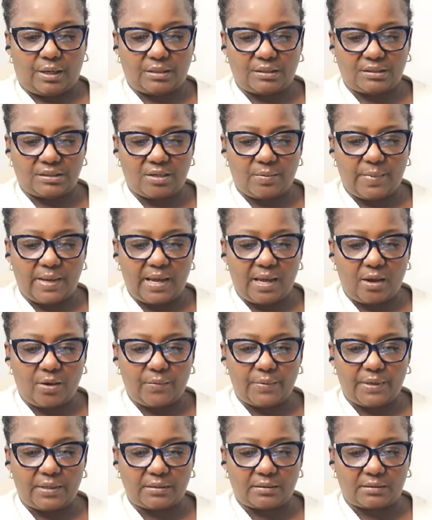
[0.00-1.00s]
and
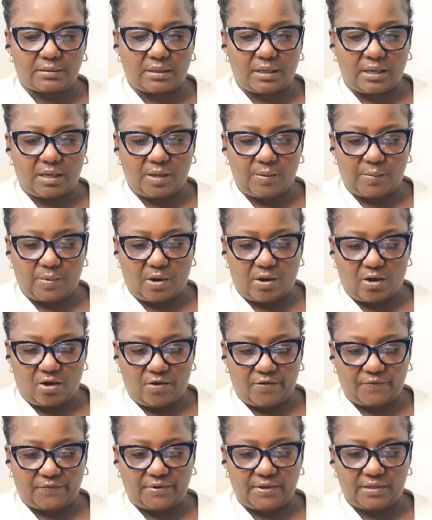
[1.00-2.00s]
somehow it came
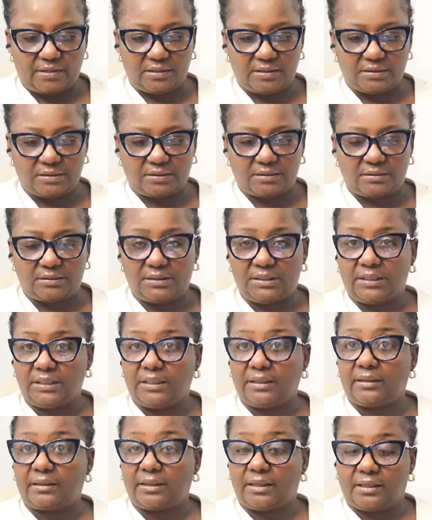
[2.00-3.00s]
off and this
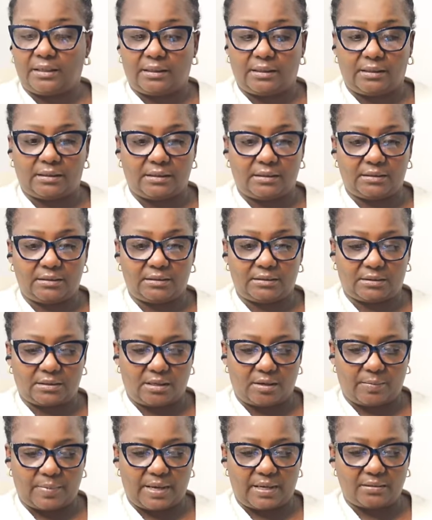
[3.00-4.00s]
Diddy thing is
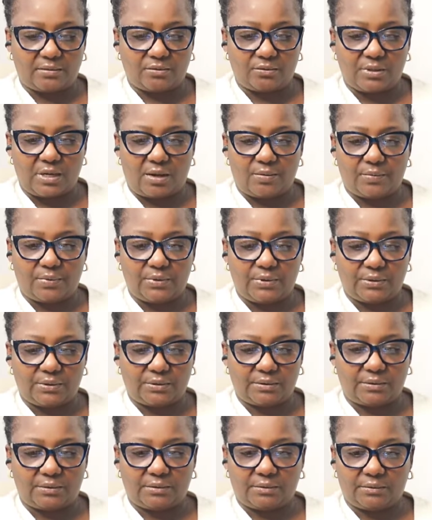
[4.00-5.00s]
up. I do not want
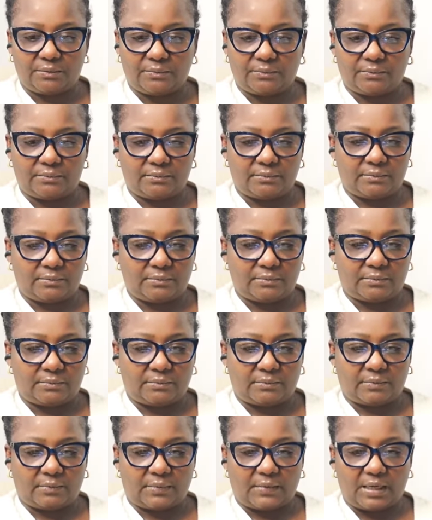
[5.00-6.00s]
to,
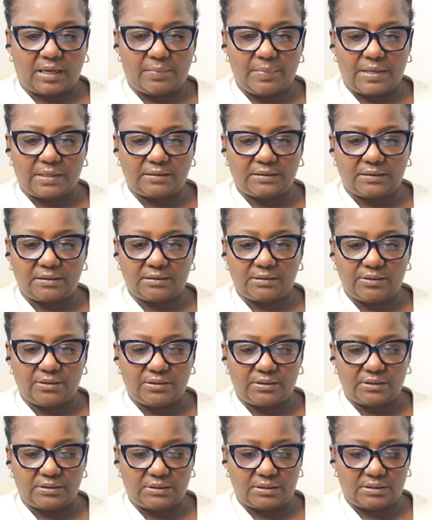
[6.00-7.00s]
I'm not sitting
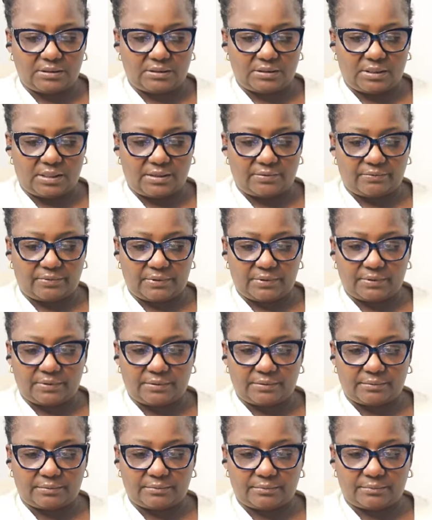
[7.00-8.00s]
here listening to that right
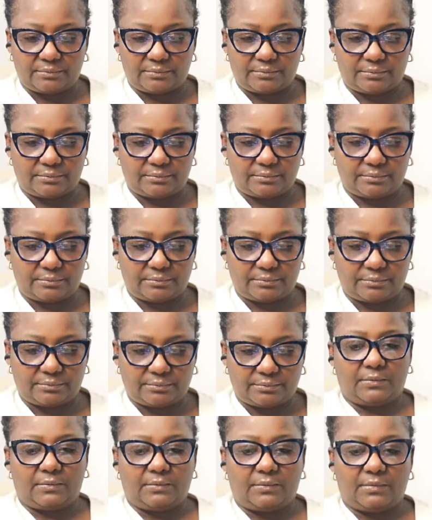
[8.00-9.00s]
now.
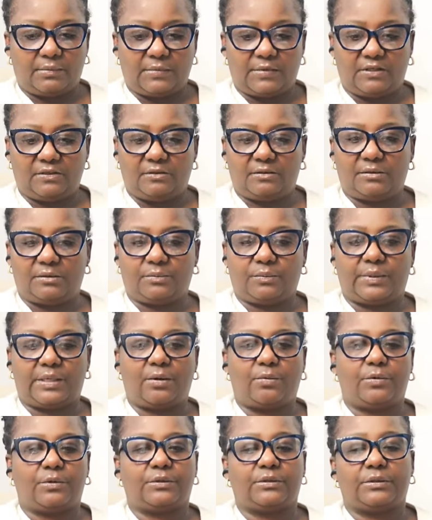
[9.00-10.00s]
This is what I
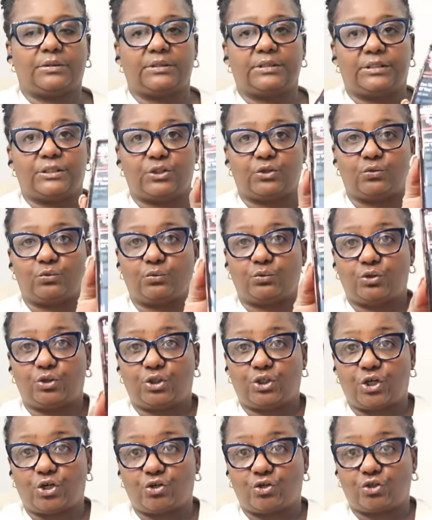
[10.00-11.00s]
want to listen to,
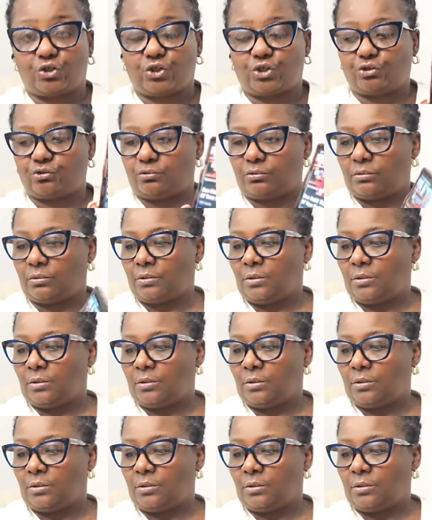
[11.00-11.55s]
church.